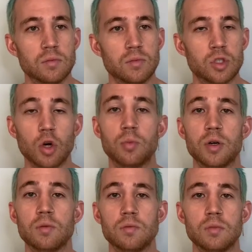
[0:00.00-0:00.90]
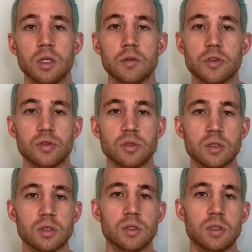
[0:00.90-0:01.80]
sober
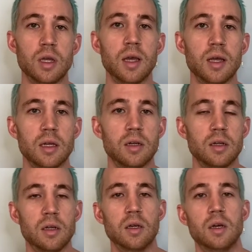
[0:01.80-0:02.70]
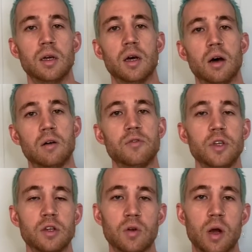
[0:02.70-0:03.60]
individuals, and of
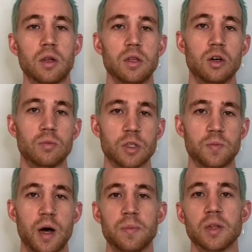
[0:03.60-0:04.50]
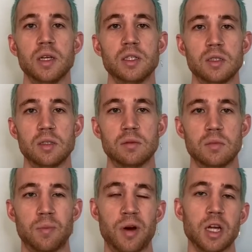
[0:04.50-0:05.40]
the chronically homeless population,
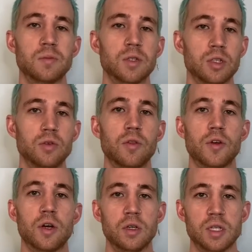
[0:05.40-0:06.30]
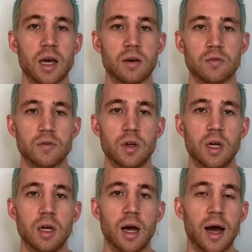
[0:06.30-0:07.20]
approximately 2/3 have
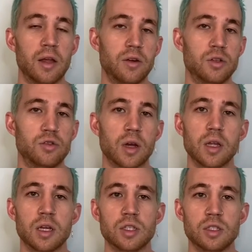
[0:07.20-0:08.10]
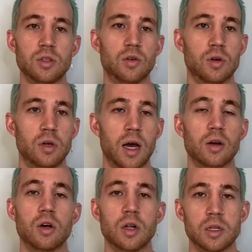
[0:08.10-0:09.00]
either drug addiction or
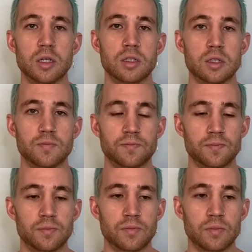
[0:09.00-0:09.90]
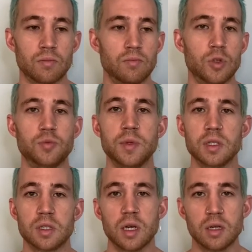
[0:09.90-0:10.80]
alcohol addiction, which means
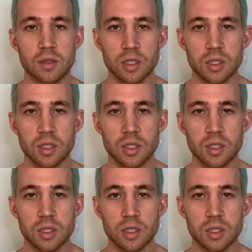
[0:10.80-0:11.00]
that these